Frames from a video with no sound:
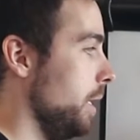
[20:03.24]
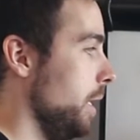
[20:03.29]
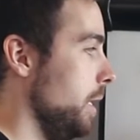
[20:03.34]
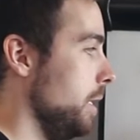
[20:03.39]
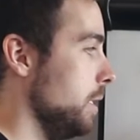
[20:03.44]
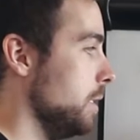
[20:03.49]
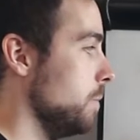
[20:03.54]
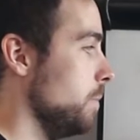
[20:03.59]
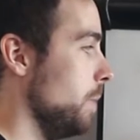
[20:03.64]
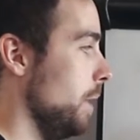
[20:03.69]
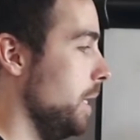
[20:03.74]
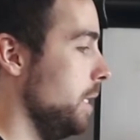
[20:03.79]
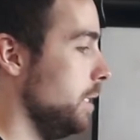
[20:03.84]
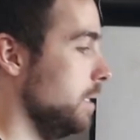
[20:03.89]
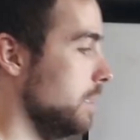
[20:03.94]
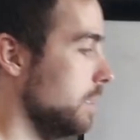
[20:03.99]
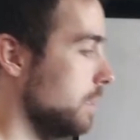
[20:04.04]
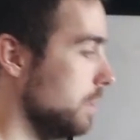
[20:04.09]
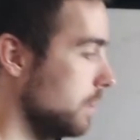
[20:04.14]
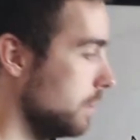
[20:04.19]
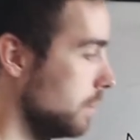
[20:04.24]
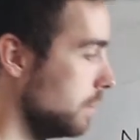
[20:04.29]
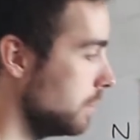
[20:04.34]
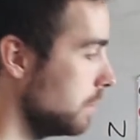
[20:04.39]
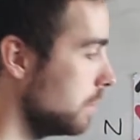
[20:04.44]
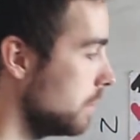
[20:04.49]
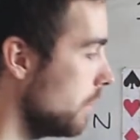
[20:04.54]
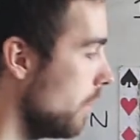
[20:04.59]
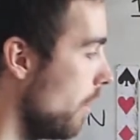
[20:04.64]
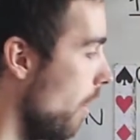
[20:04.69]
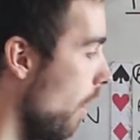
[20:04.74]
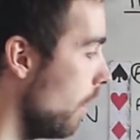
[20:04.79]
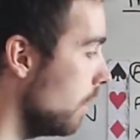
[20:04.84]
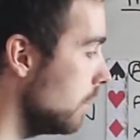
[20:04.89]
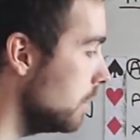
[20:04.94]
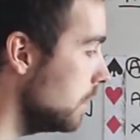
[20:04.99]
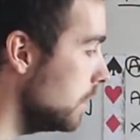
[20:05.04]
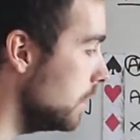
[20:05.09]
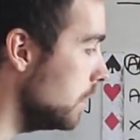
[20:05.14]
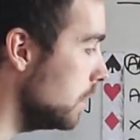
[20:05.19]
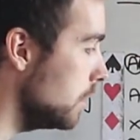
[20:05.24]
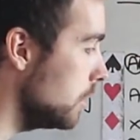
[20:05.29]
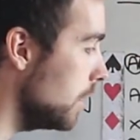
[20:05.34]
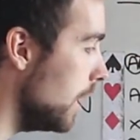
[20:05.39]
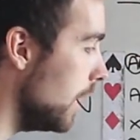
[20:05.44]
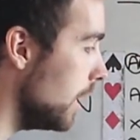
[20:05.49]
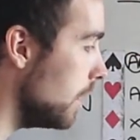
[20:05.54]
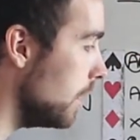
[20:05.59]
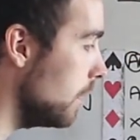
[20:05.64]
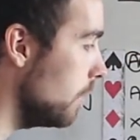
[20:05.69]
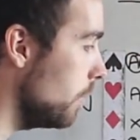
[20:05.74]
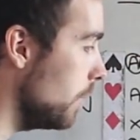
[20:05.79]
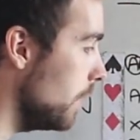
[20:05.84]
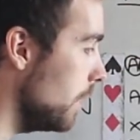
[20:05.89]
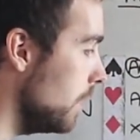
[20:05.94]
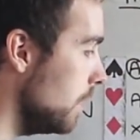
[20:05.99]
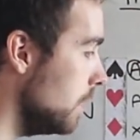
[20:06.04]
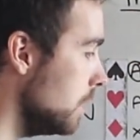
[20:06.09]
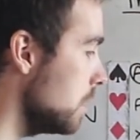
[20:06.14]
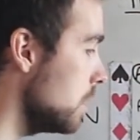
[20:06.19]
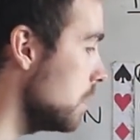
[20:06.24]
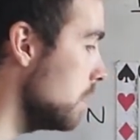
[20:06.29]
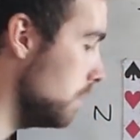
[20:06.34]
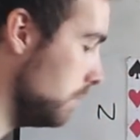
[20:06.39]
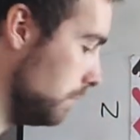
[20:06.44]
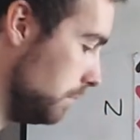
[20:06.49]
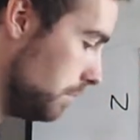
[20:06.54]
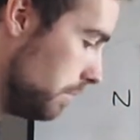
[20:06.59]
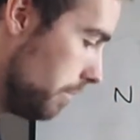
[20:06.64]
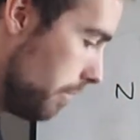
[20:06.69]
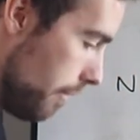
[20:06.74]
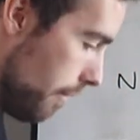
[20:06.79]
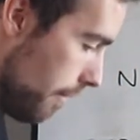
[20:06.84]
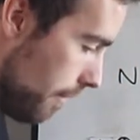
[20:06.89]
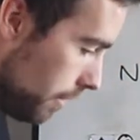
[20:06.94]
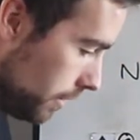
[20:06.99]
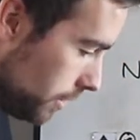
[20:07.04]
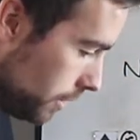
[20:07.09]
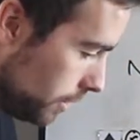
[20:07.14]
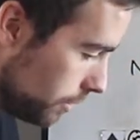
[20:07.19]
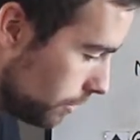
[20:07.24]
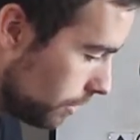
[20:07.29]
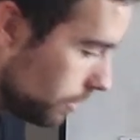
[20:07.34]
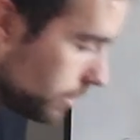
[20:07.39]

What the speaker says: king of spades. The jack appears. You throw